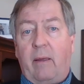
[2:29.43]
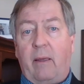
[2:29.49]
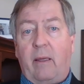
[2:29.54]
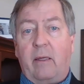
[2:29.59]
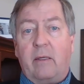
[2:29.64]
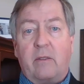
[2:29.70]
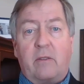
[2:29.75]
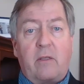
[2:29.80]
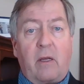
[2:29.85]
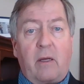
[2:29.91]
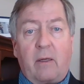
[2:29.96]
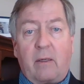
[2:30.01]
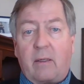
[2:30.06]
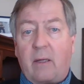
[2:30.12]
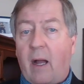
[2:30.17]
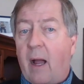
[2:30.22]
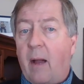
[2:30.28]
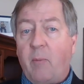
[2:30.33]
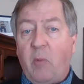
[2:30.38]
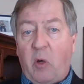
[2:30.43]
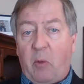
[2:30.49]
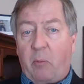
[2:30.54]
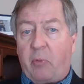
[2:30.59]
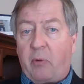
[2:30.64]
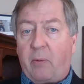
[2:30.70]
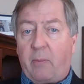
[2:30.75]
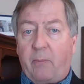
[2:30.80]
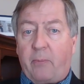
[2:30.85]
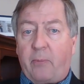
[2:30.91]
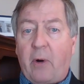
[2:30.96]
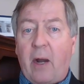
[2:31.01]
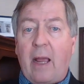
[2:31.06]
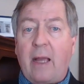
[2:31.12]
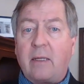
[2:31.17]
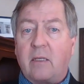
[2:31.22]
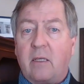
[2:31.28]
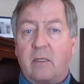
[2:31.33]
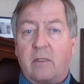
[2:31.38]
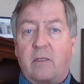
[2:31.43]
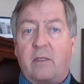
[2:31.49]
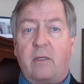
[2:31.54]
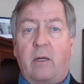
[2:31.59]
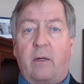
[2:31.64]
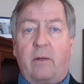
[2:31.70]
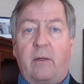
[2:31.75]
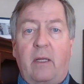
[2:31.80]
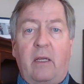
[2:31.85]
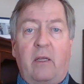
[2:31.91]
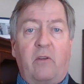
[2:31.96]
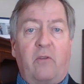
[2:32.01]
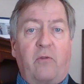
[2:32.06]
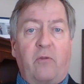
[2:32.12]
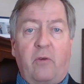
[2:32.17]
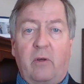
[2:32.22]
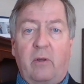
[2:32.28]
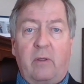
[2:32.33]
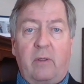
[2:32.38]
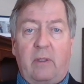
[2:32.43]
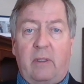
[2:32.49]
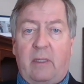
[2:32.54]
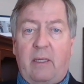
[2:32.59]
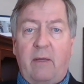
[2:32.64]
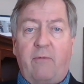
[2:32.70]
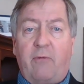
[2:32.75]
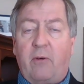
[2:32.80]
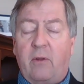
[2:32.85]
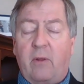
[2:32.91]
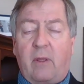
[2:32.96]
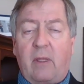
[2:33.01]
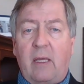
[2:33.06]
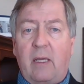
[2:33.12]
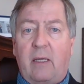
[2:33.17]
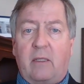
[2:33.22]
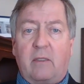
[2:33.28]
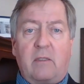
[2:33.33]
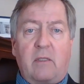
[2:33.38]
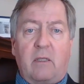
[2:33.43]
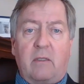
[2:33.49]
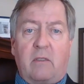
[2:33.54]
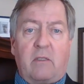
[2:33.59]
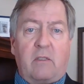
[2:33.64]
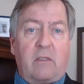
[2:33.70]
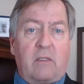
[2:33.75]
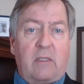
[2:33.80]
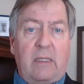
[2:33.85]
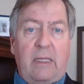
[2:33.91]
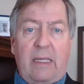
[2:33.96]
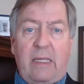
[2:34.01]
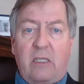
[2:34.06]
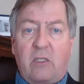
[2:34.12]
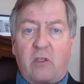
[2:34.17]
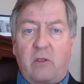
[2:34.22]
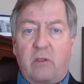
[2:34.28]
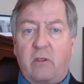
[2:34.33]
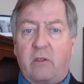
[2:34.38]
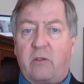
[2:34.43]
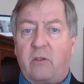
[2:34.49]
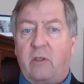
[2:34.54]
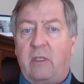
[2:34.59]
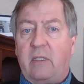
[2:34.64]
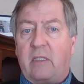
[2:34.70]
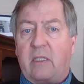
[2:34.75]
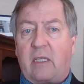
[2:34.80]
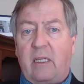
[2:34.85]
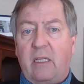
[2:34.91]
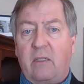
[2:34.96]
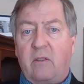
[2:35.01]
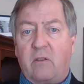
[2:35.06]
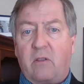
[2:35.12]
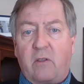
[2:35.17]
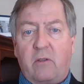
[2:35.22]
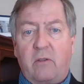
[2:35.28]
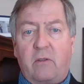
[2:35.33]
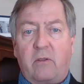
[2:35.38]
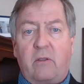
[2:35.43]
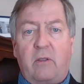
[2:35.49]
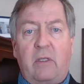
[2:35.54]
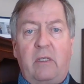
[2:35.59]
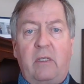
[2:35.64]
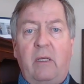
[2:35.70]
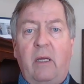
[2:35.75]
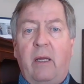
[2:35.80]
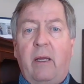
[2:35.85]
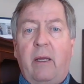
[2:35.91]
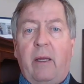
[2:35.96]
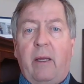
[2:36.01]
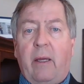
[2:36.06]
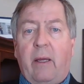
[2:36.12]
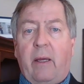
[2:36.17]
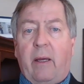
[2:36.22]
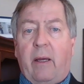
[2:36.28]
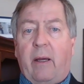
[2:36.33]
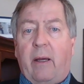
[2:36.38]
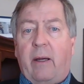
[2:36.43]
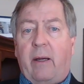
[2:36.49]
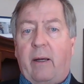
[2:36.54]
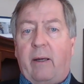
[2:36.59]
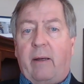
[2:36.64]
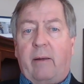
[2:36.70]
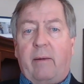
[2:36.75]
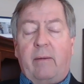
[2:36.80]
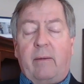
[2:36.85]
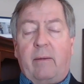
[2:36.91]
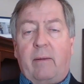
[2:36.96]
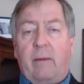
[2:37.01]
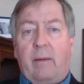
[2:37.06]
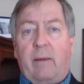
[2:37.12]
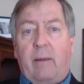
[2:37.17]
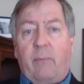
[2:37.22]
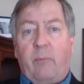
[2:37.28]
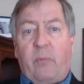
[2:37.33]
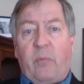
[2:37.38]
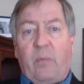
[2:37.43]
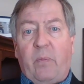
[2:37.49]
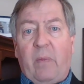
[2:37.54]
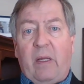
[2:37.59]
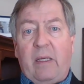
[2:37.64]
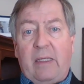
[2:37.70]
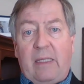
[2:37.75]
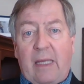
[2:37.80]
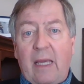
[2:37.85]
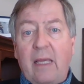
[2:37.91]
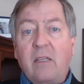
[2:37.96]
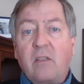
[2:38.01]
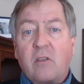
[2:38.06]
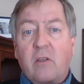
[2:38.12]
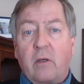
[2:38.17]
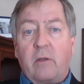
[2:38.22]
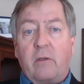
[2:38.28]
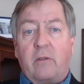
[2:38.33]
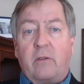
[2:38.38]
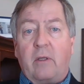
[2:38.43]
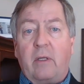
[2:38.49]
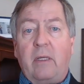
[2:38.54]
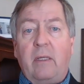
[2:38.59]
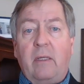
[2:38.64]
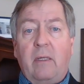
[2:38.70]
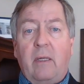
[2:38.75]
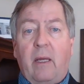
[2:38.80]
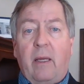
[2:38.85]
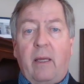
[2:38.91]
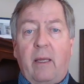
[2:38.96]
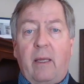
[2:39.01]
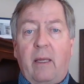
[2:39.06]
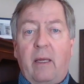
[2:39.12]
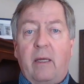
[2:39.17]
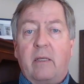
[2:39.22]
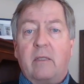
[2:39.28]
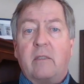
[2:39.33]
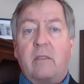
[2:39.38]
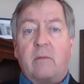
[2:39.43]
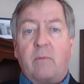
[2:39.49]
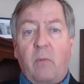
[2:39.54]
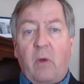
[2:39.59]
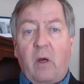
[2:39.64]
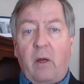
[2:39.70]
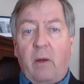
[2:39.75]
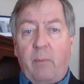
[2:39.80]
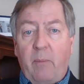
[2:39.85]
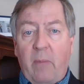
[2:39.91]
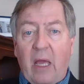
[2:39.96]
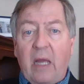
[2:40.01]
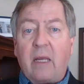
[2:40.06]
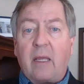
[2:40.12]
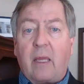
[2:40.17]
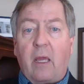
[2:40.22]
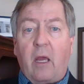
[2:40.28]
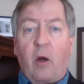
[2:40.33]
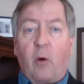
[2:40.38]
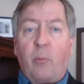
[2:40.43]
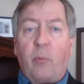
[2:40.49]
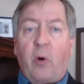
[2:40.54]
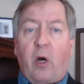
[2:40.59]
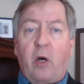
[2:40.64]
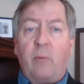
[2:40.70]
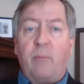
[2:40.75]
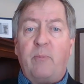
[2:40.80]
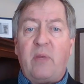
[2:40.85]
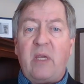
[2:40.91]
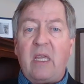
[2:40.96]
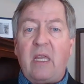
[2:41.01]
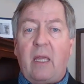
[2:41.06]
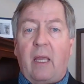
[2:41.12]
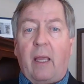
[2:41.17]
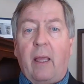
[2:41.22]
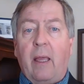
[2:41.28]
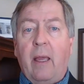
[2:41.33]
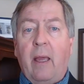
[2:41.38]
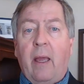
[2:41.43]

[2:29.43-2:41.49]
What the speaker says: is common practice nowadays for different things, such as knee surgery, skin surgery. Uh, Day surgery is Medicare Part B.